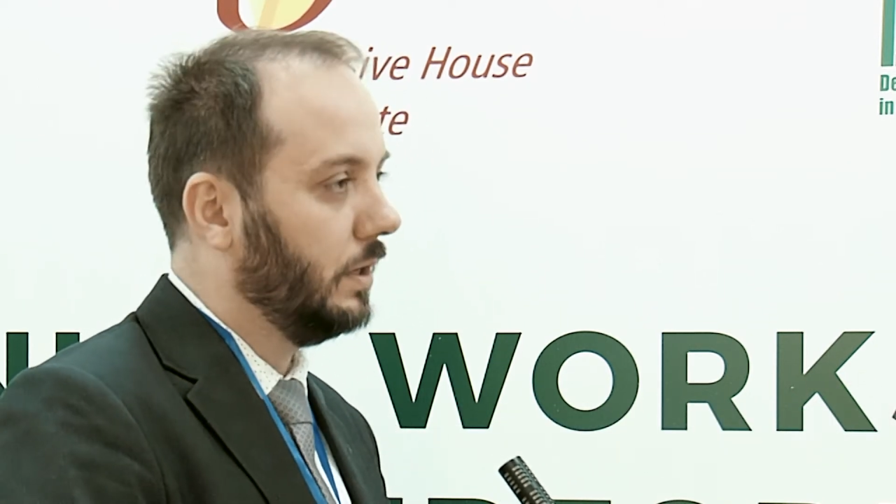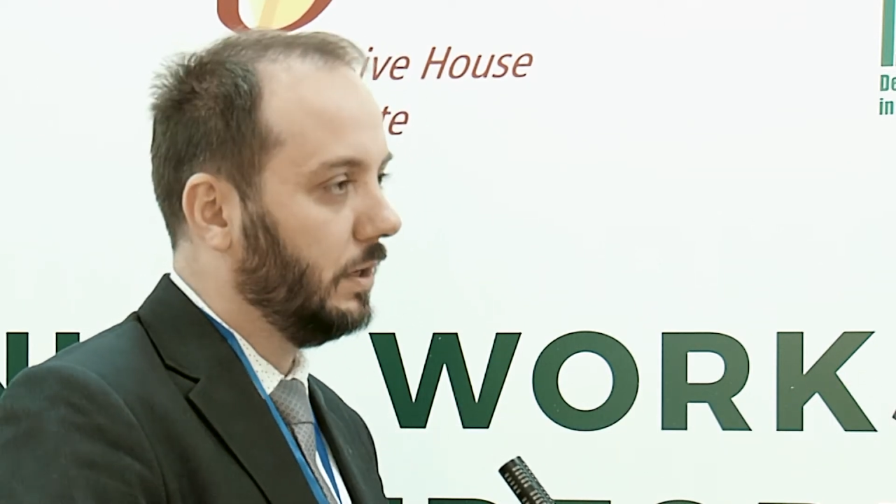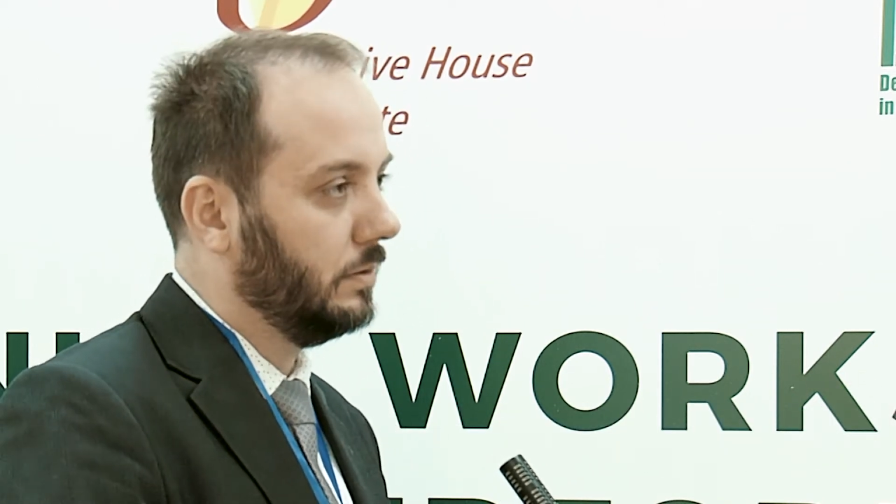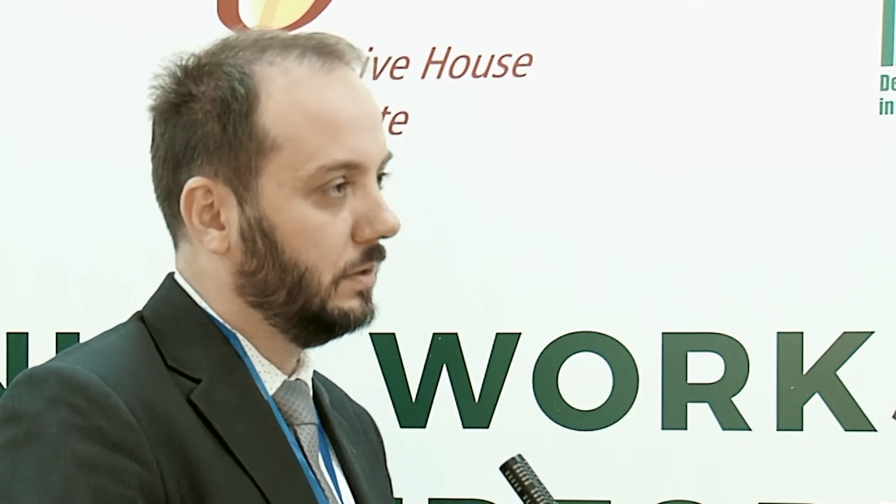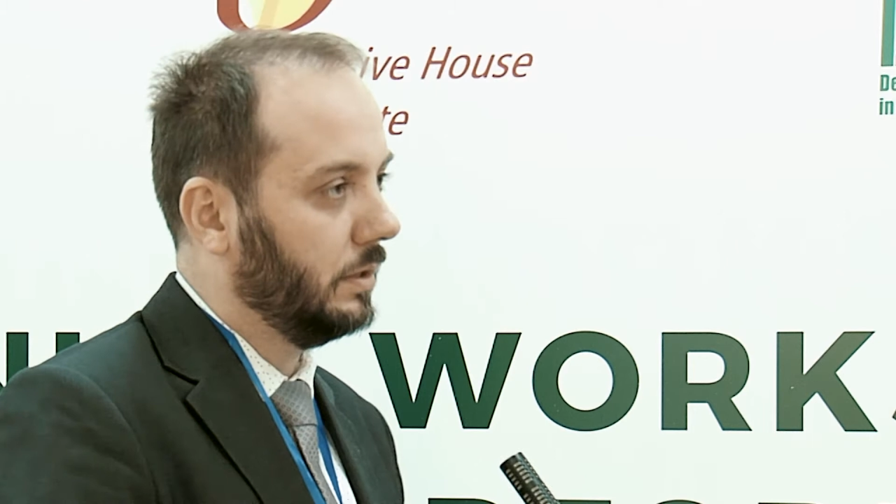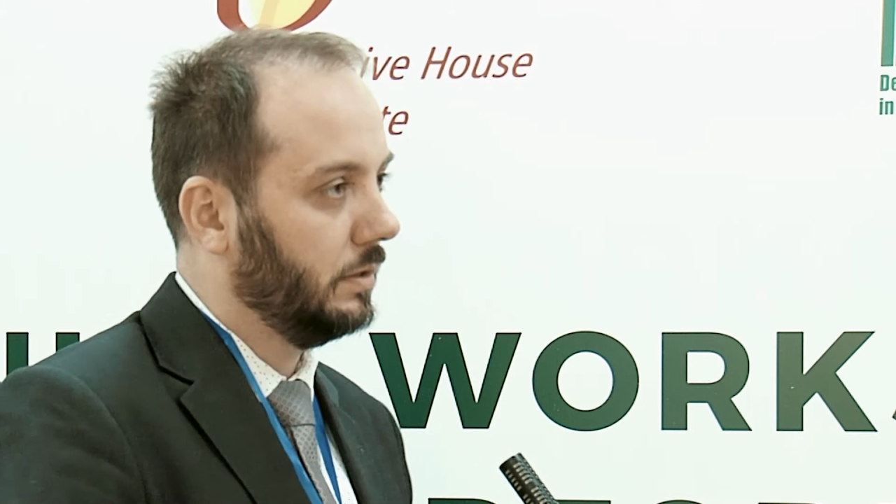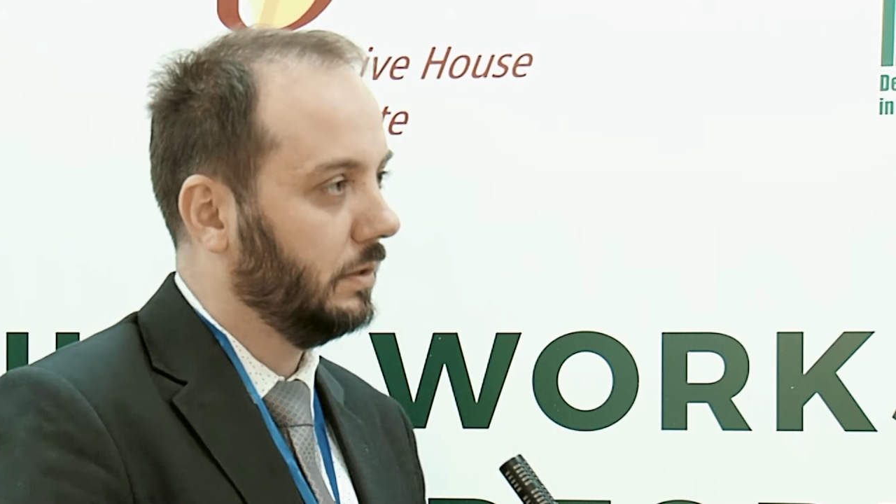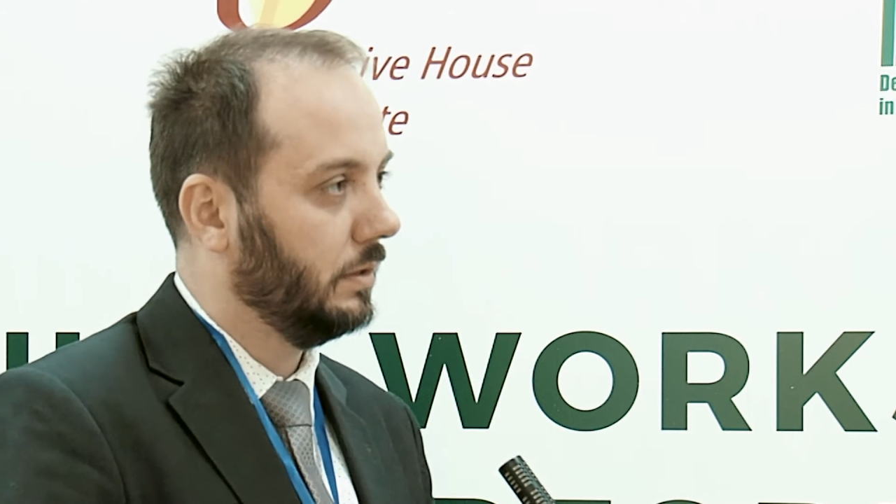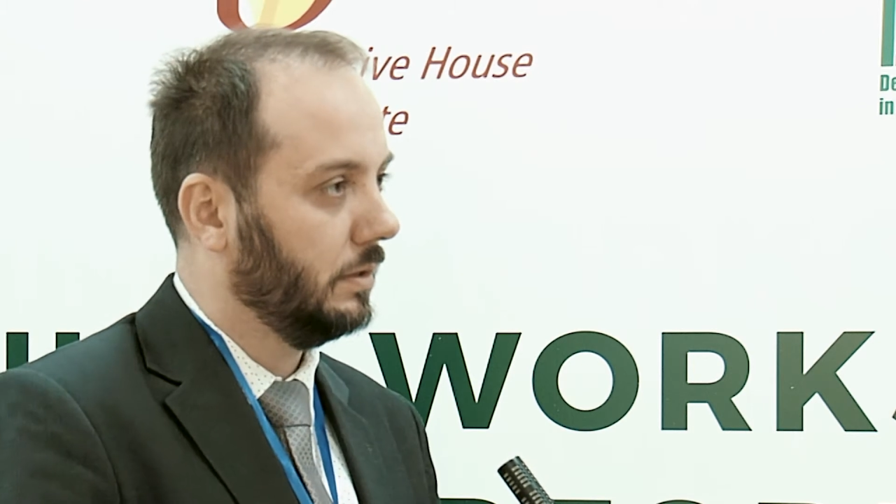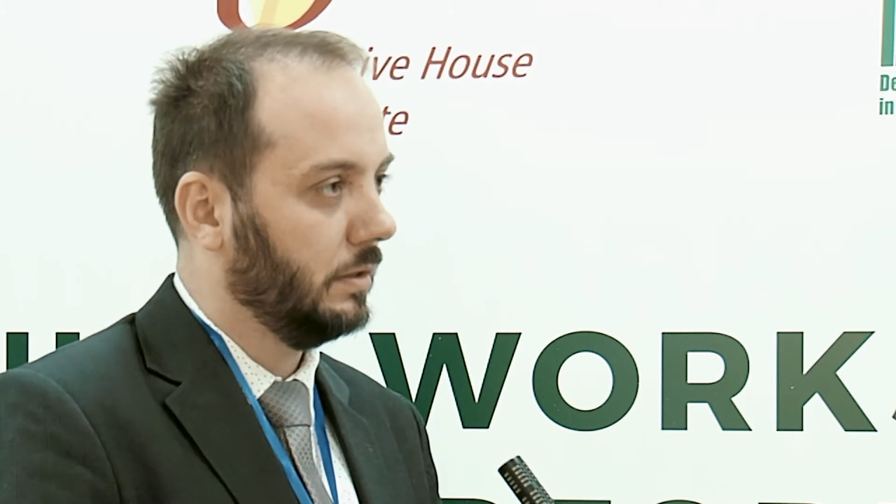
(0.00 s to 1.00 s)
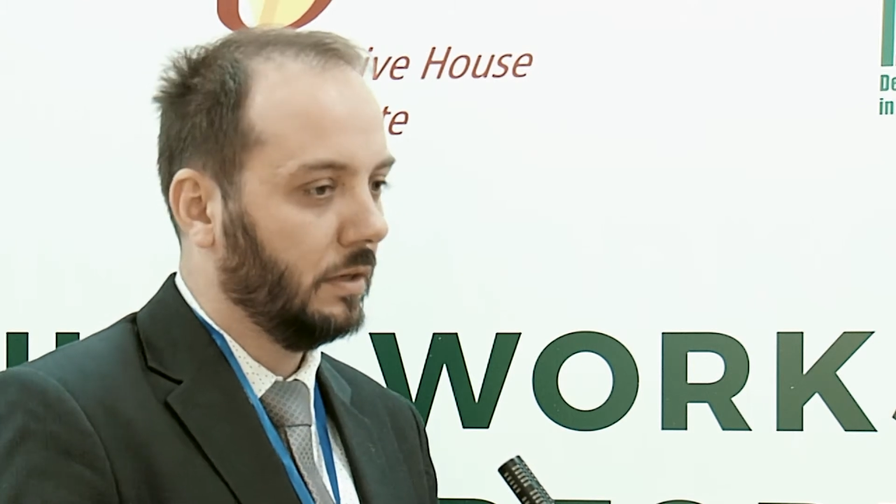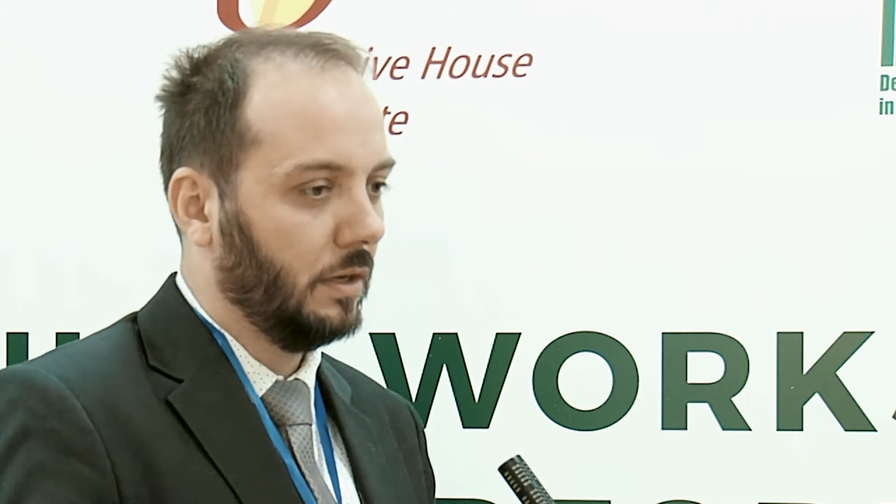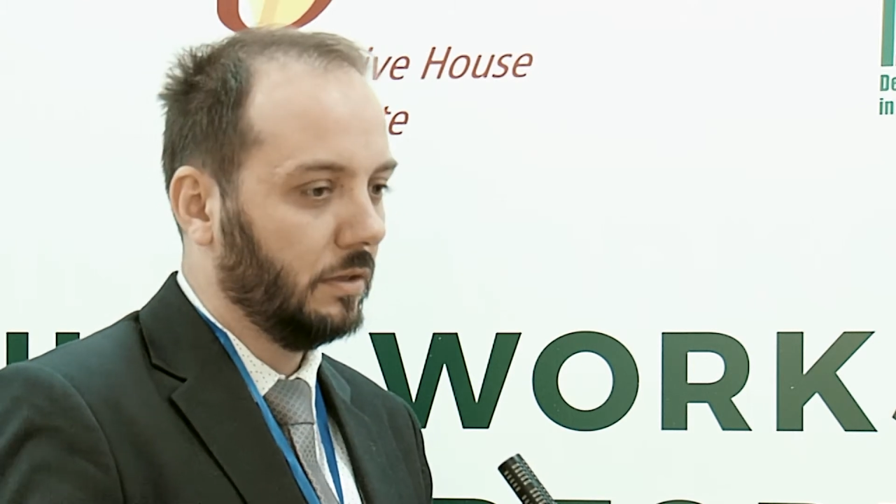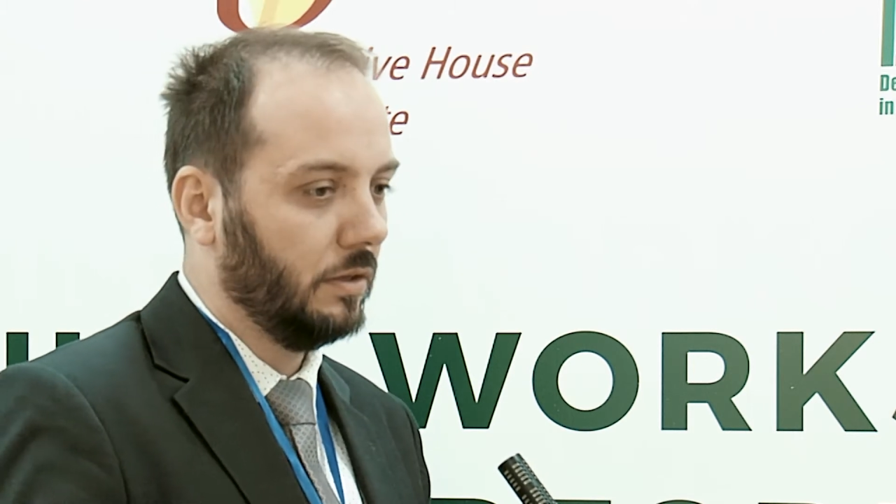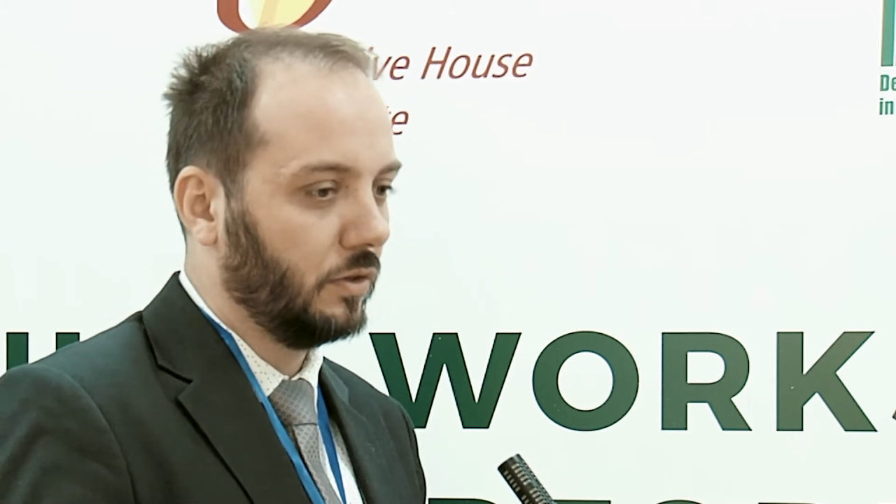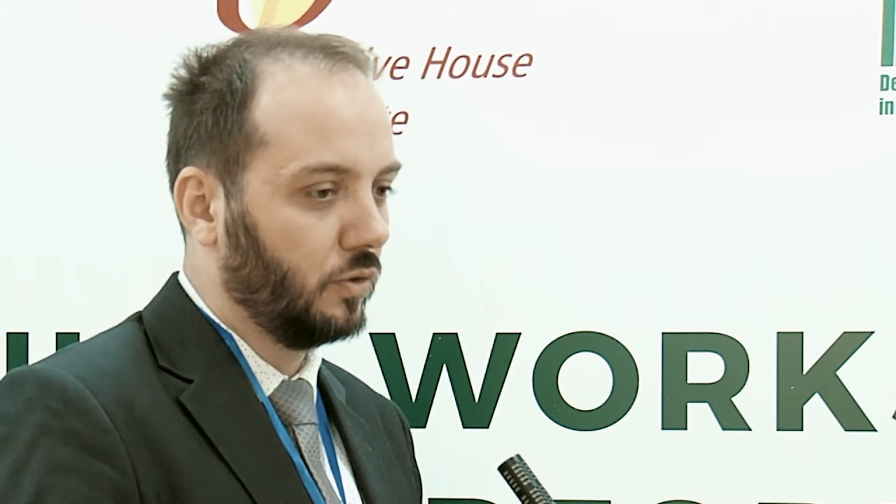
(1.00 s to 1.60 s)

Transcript: out that the